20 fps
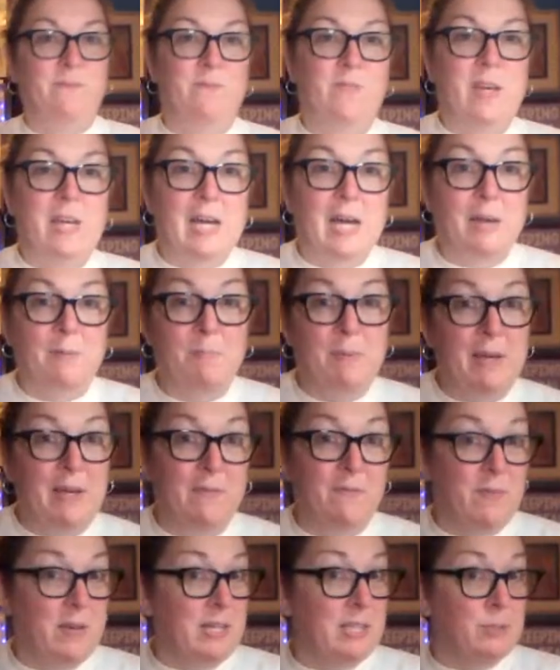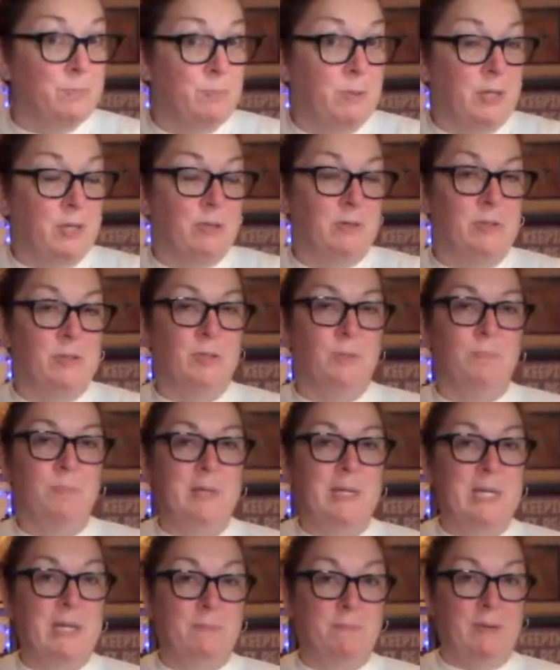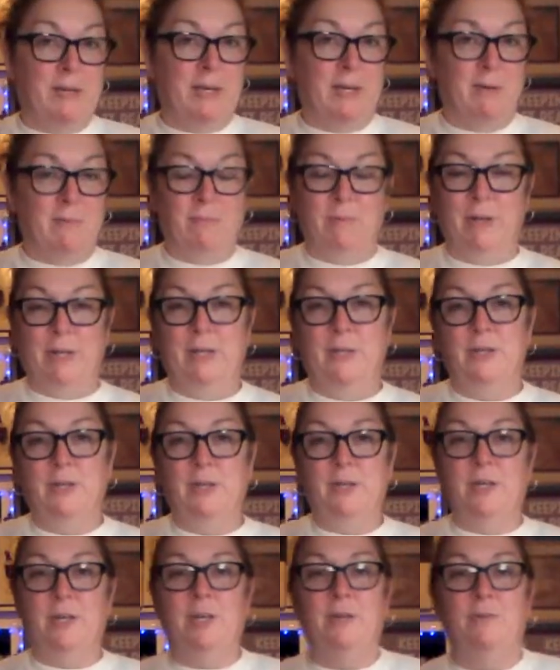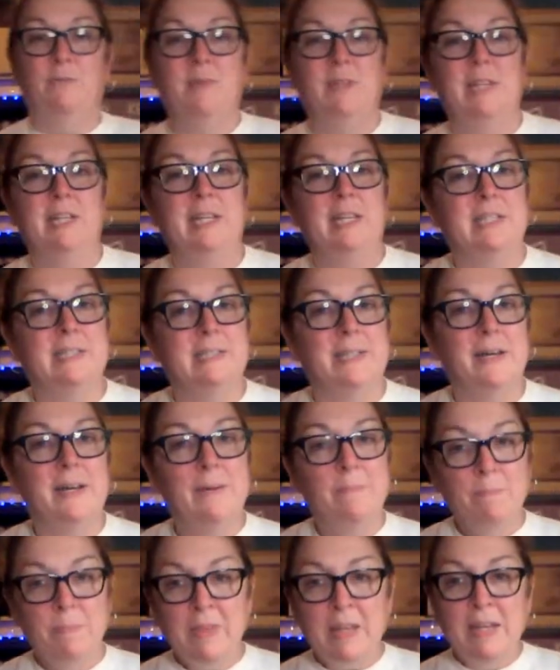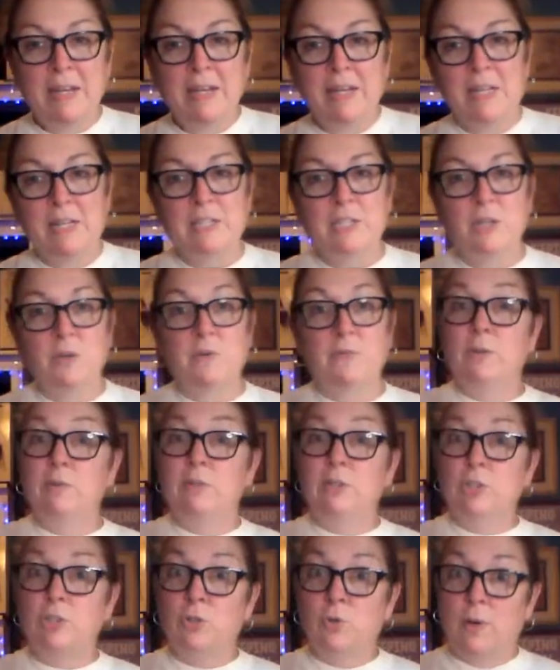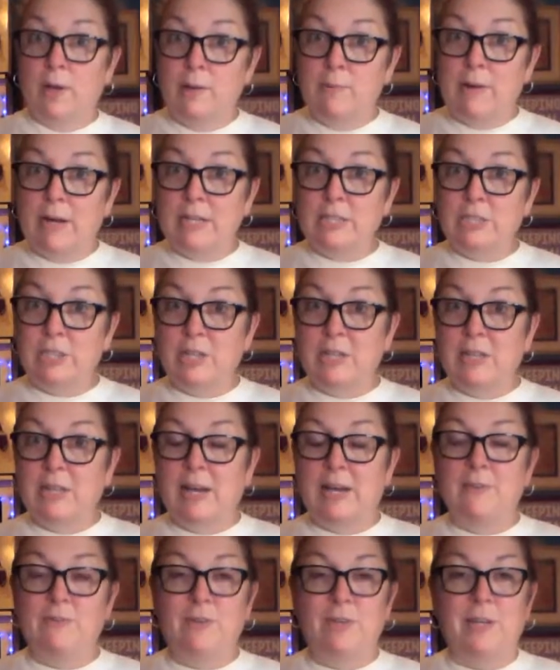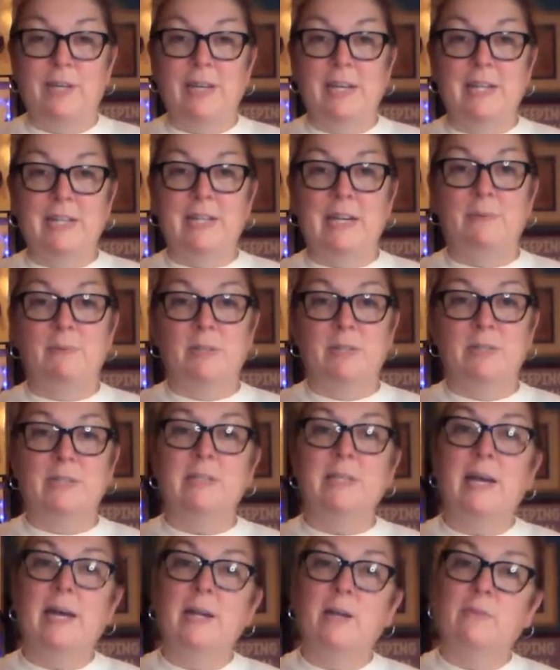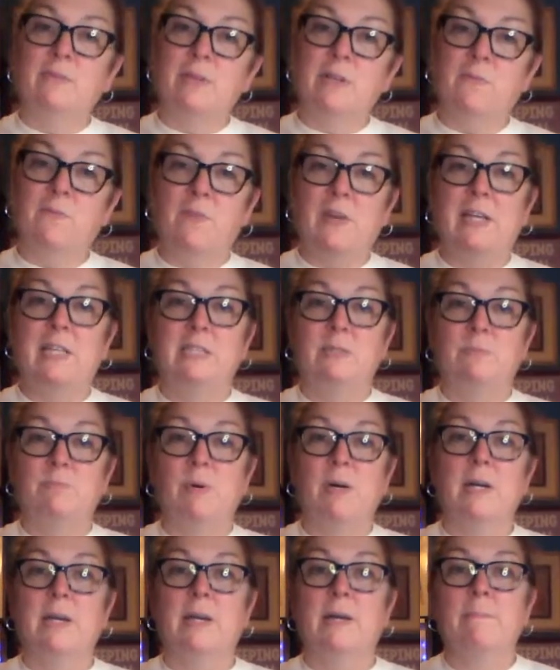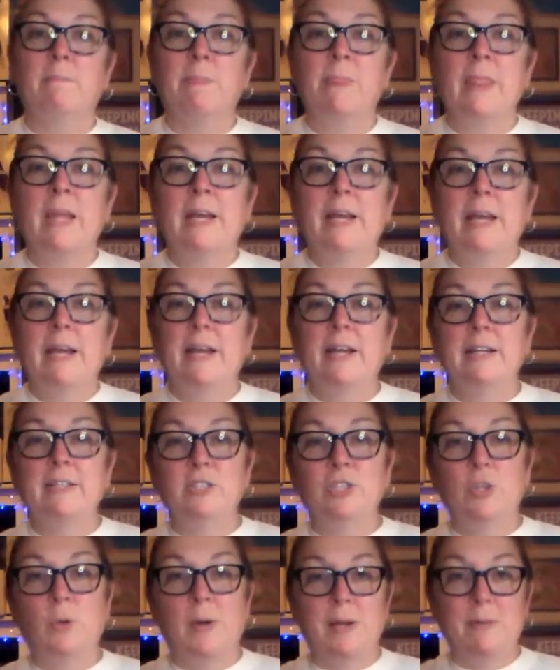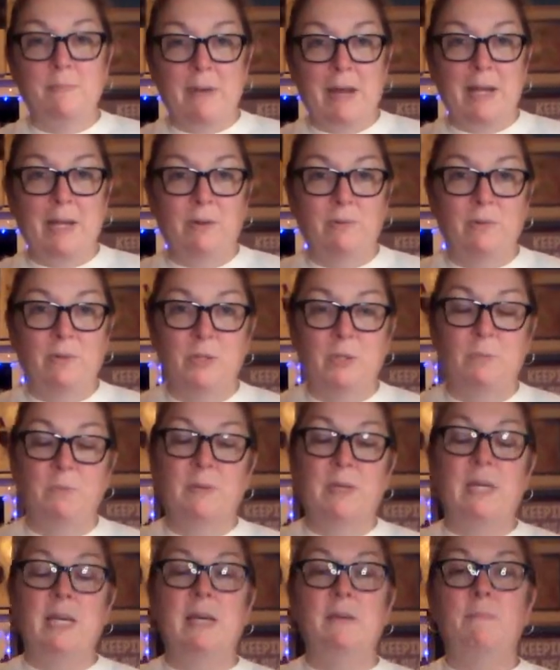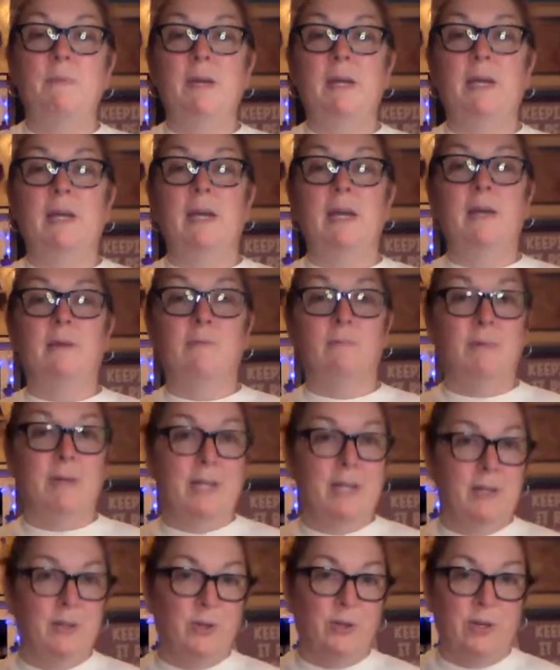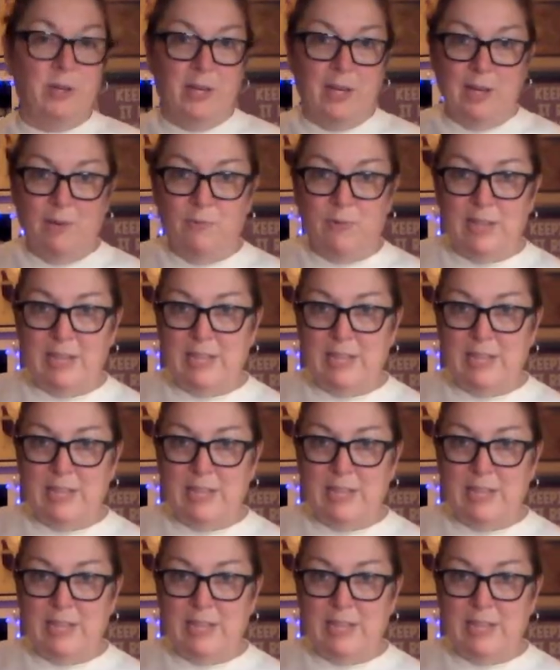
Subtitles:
VIP Facebook group, Keeping It Real Cooking with Lisa. So if you enjoy watching live cooking demos, head over to Facebook and join my group, Keeping It Real Cooking with